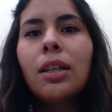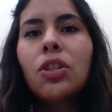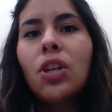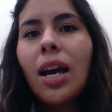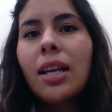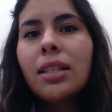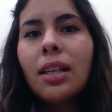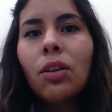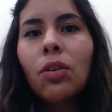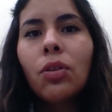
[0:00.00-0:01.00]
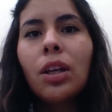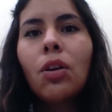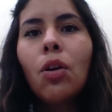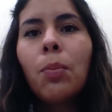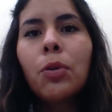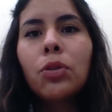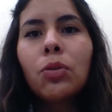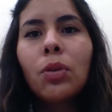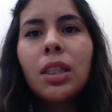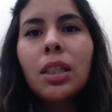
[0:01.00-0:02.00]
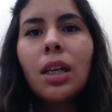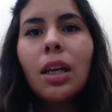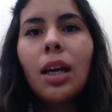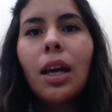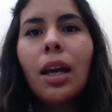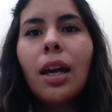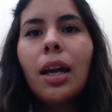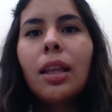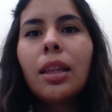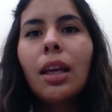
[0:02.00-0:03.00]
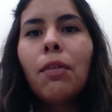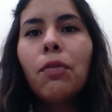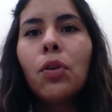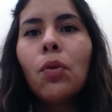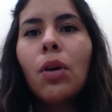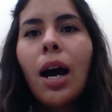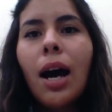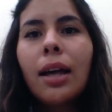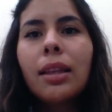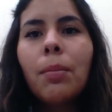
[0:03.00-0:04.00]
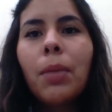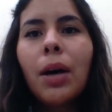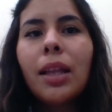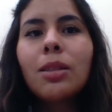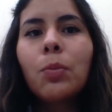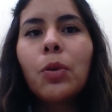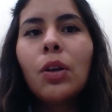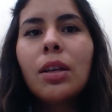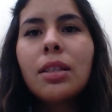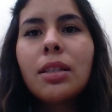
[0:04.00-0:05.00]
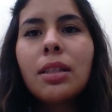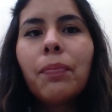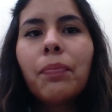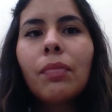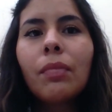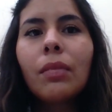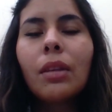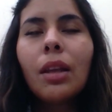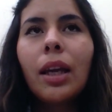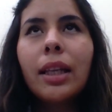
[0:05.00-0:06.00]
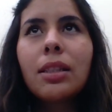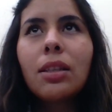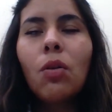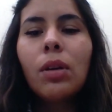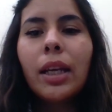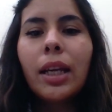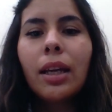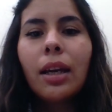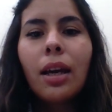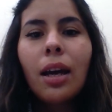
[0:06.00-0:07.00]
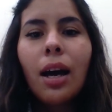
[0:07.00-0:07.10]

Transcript: chance, another opportunity, and if you had a bad experience, it's only